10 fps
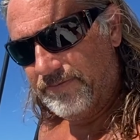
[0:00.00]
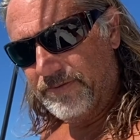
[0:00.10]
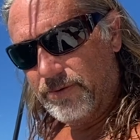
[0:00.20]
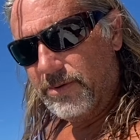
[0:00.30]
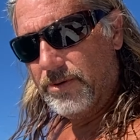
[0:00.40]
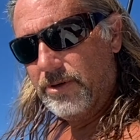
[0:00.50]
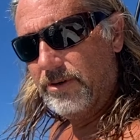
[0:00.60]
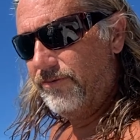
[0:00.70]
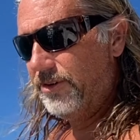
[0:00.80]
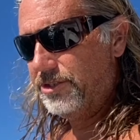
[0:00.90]

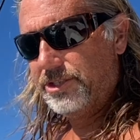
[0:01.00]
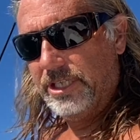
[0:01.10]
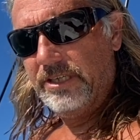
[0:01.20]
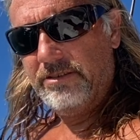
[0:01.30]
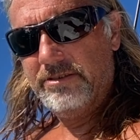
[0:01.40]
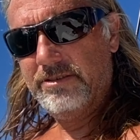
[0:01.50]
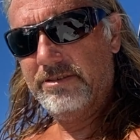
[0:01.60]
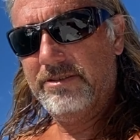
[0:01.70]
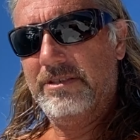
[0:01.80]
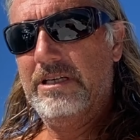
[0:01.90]
for fishing.
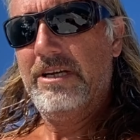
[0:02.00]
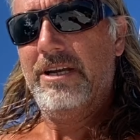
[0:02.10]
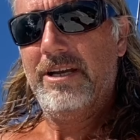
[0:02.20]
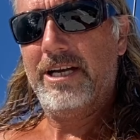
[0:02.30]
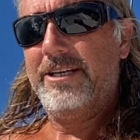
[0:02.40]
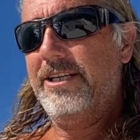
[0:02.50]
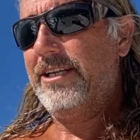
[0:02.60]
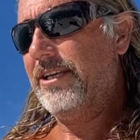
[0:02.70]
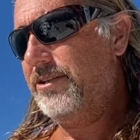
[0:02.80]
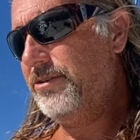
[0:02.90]
I did
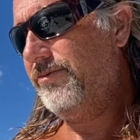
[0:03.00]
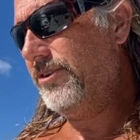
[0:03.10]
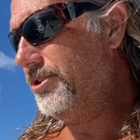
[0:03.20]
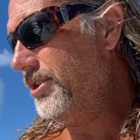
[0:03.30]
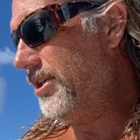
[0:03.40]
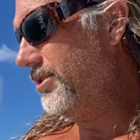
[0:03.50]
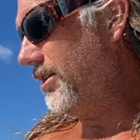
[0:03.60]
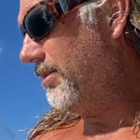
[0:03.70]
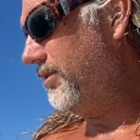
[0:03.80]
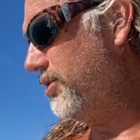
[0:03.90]
get two fish
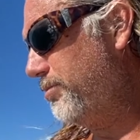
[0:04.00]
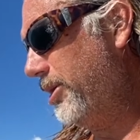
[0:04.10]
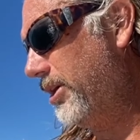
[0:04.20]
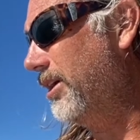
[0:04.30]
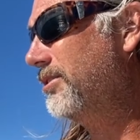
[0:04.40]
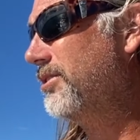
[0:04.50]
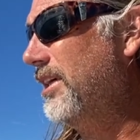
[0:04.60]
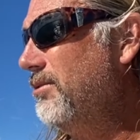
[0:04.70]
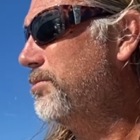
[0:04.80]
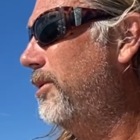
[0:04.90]
yesterday with the spear gun, so
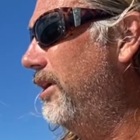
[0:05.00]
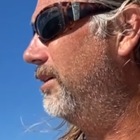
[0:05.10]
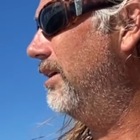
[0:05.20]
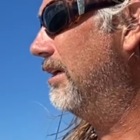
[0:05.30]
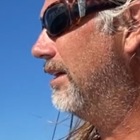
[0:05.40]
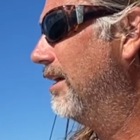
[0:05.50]
that was pretty good.